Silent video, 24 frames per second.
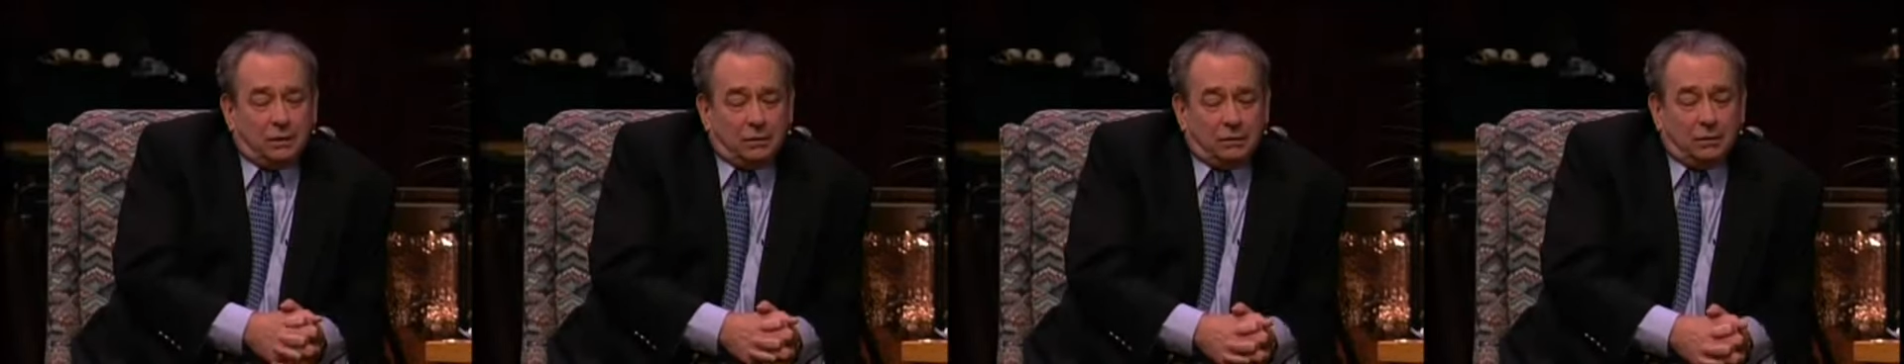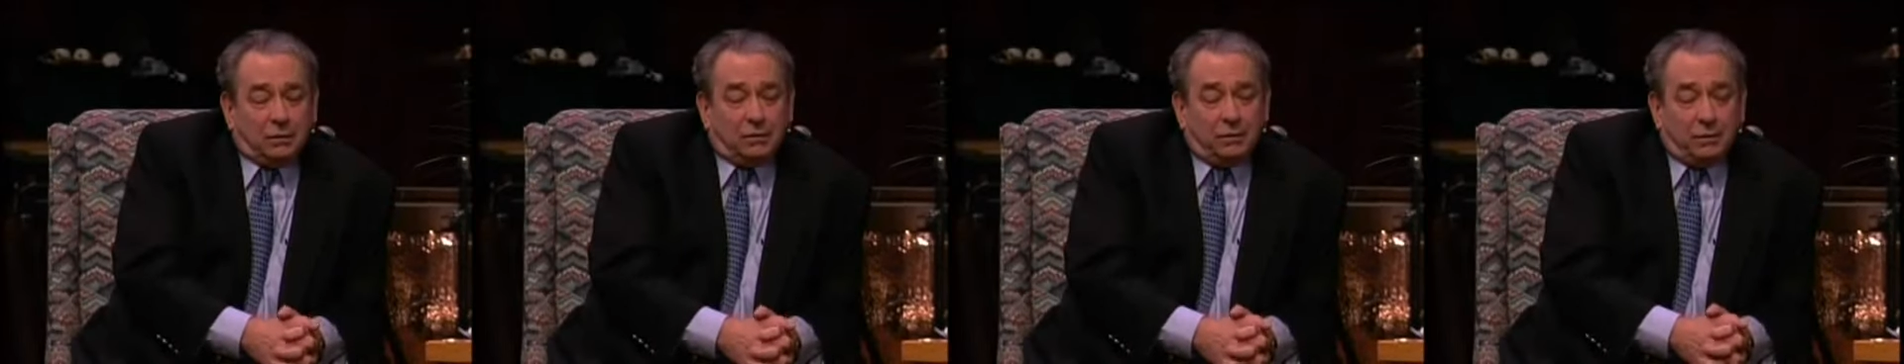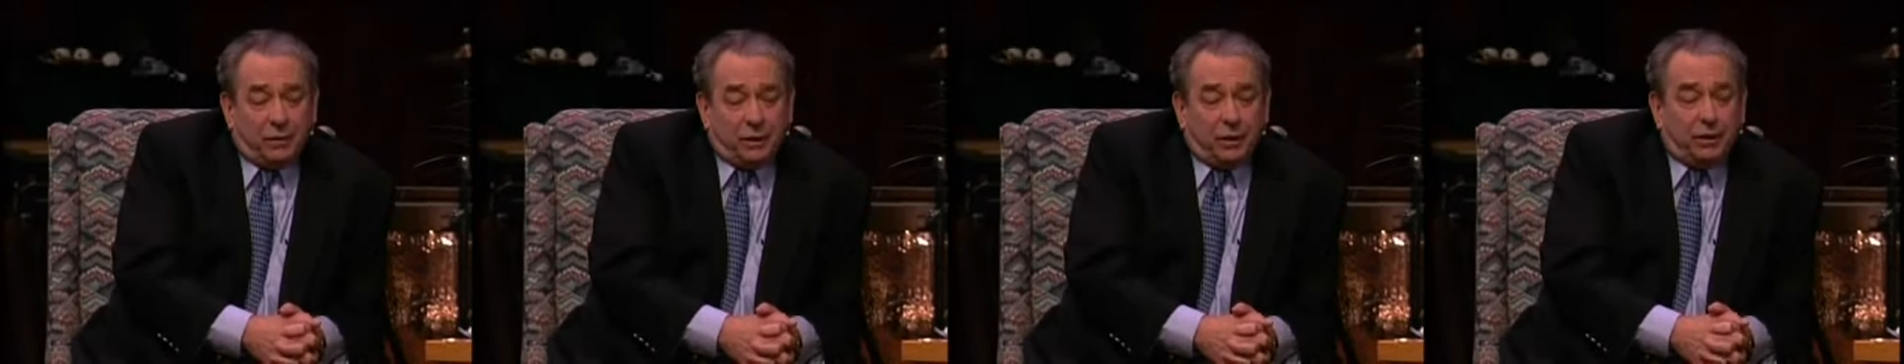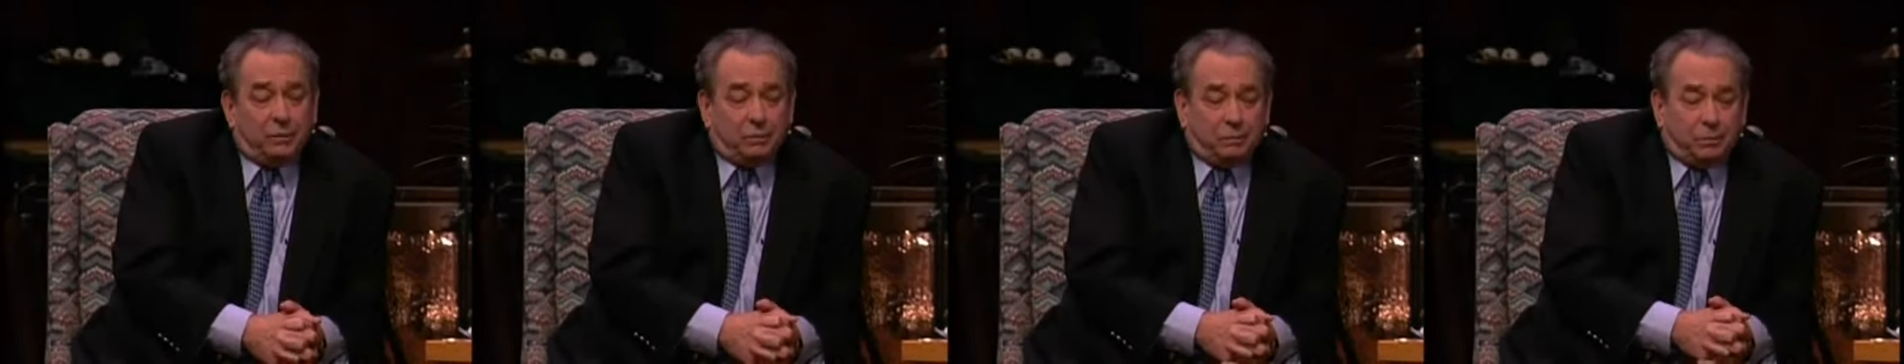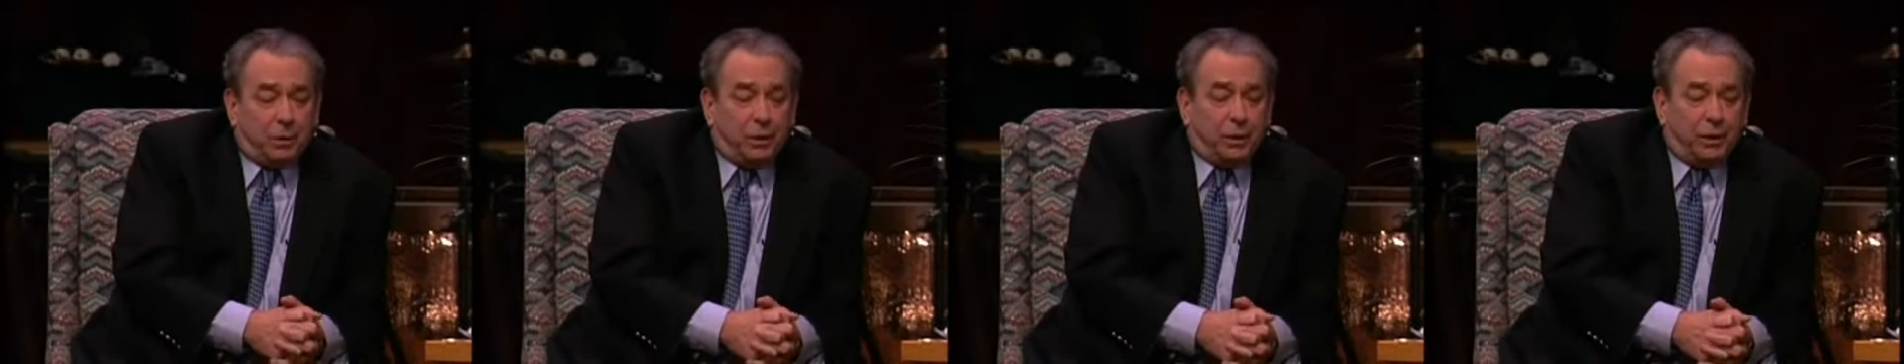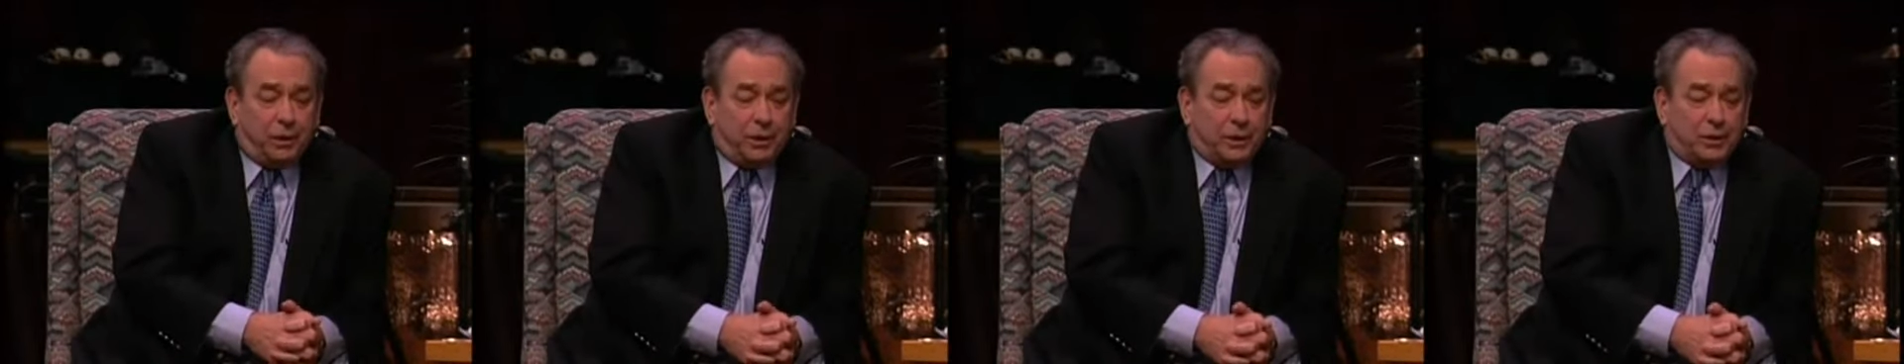was a very
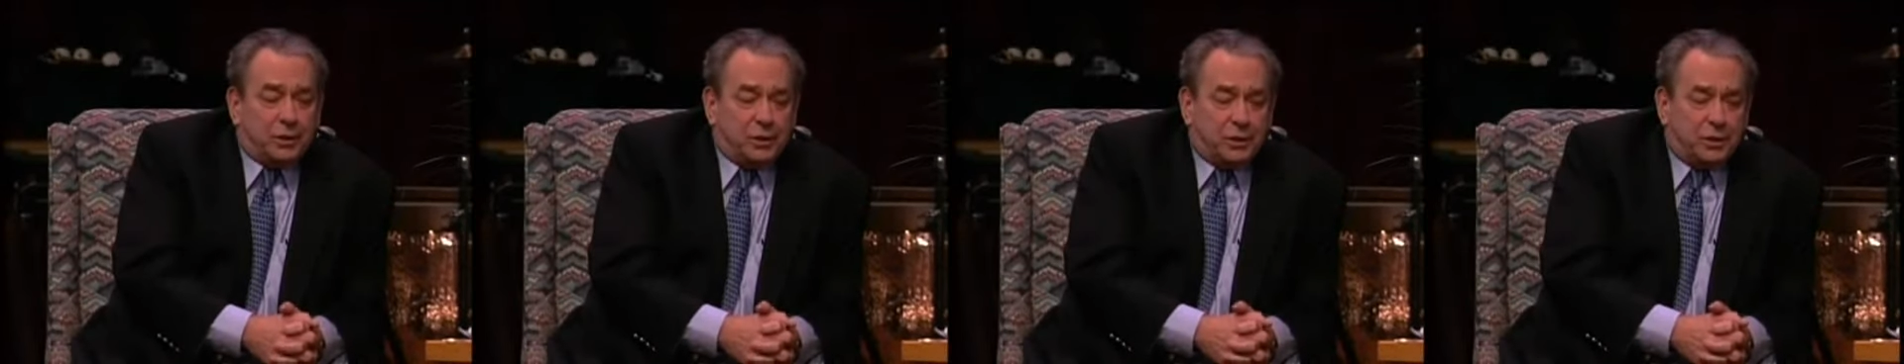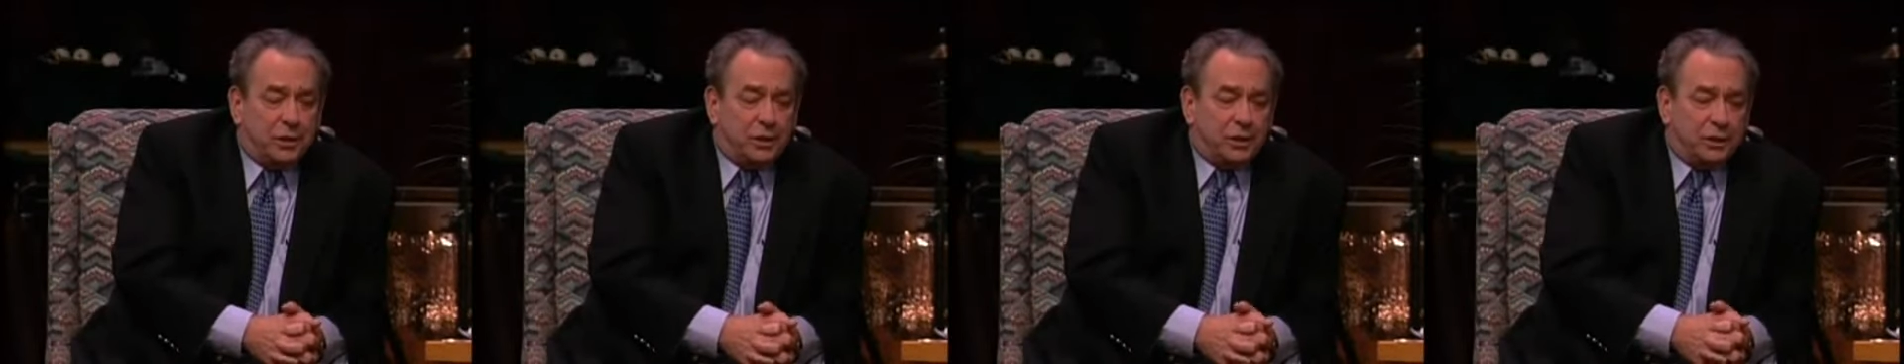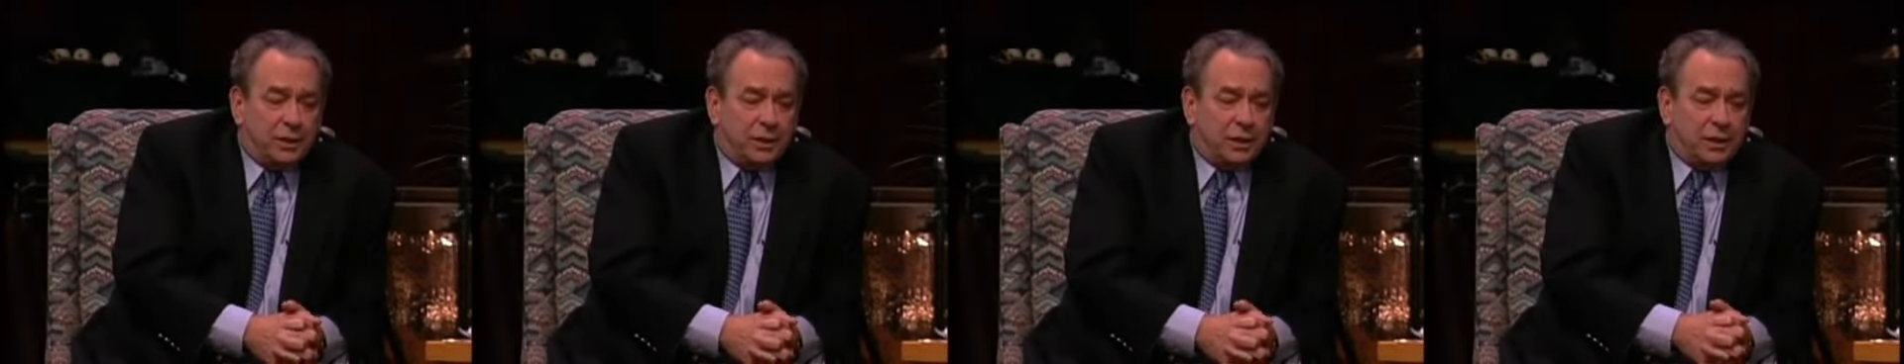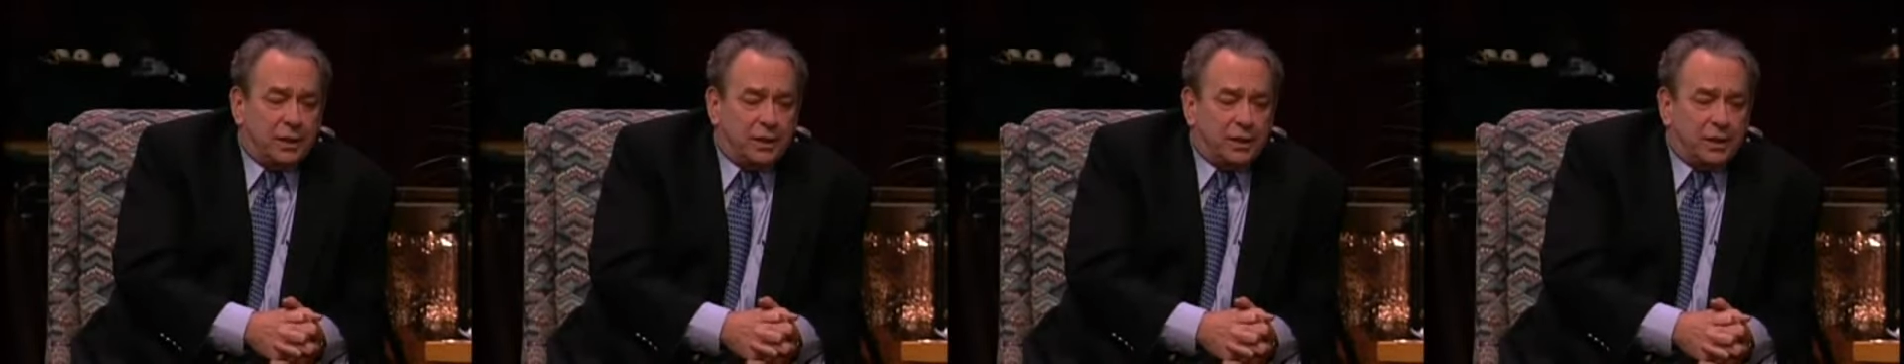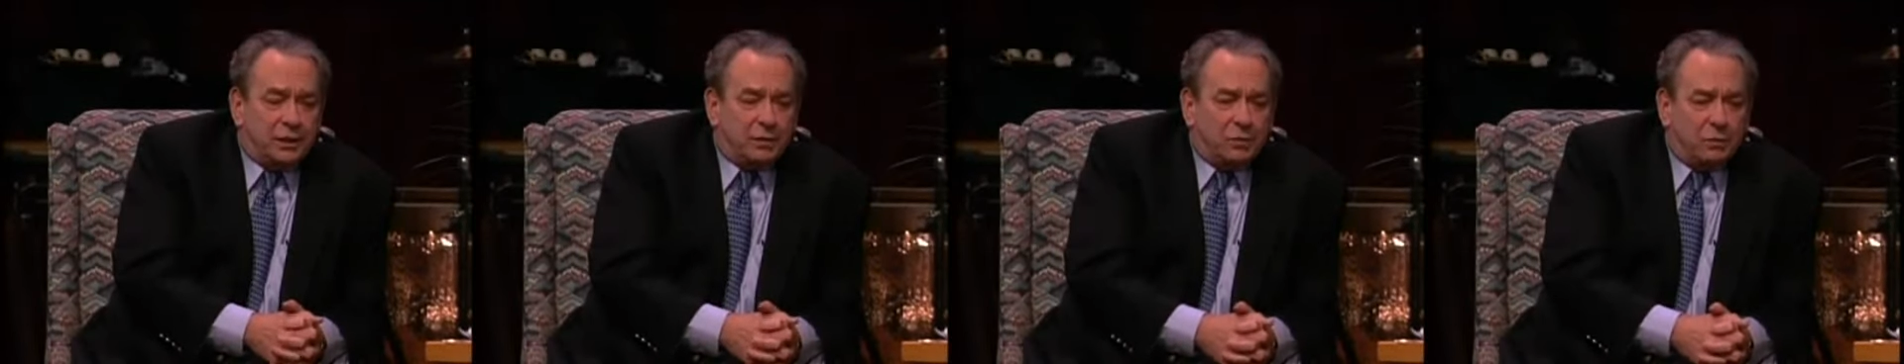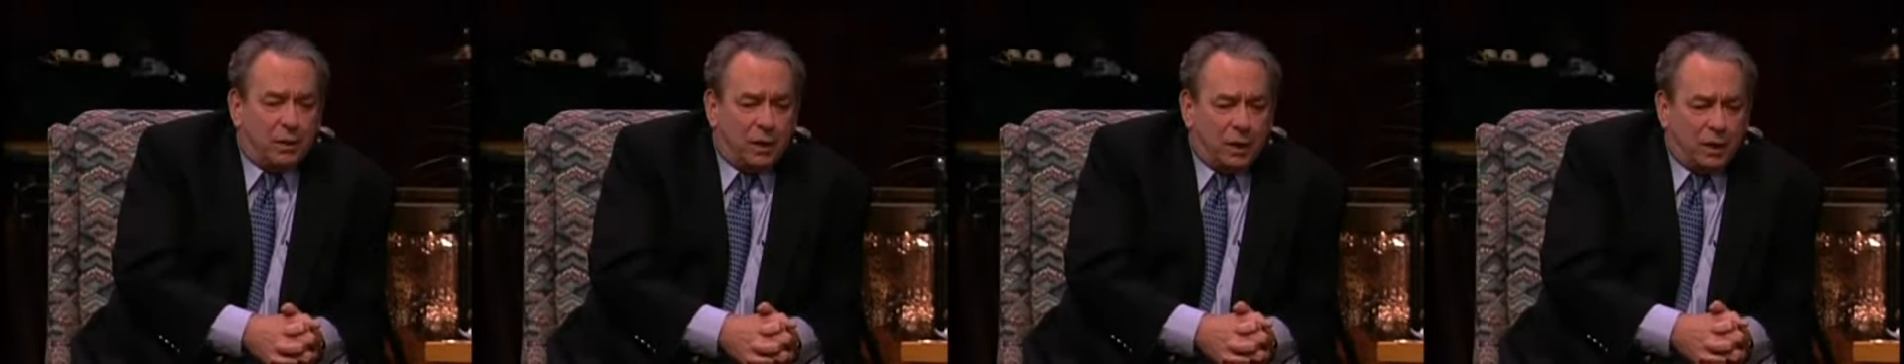brilliant student, he
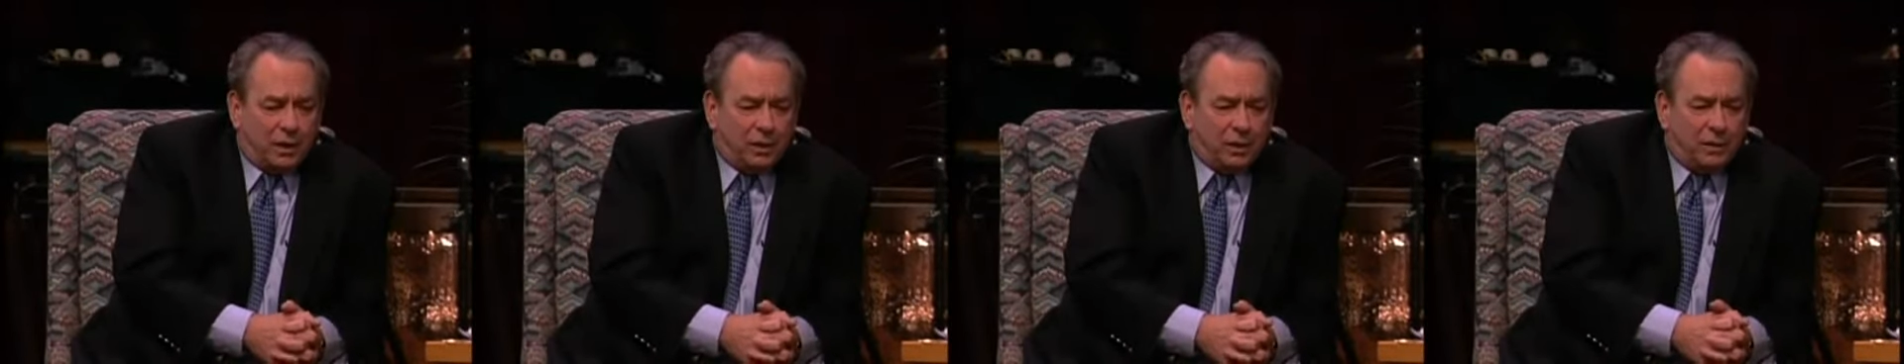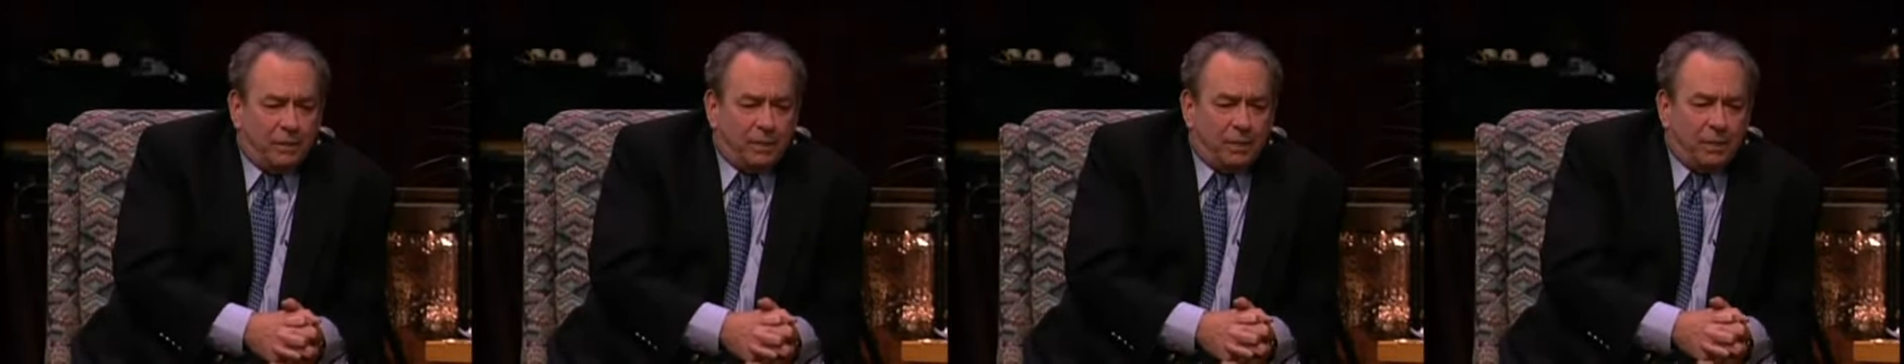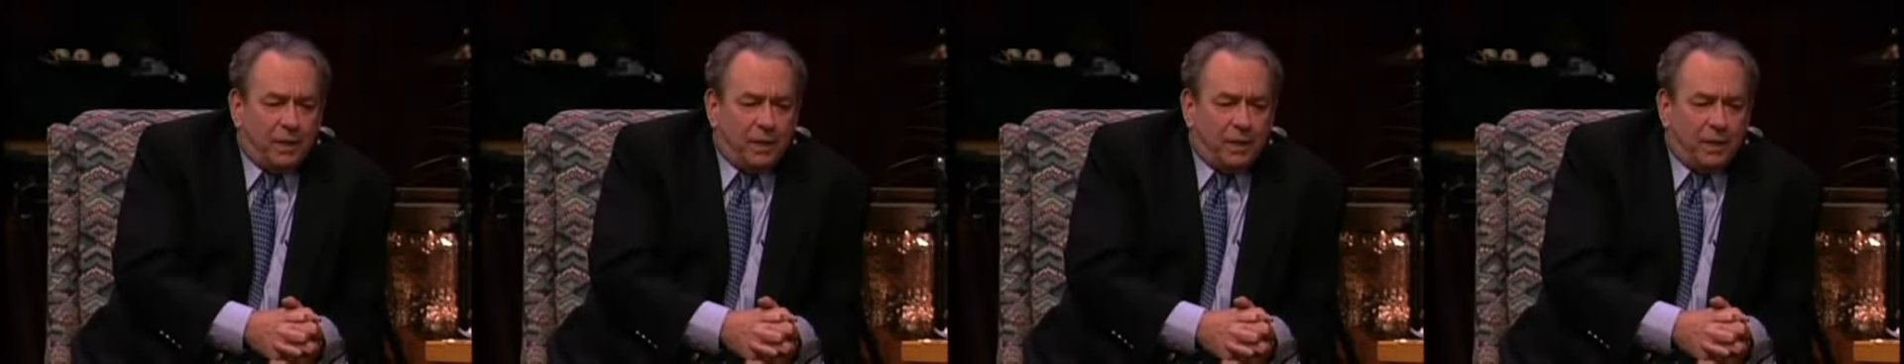said, one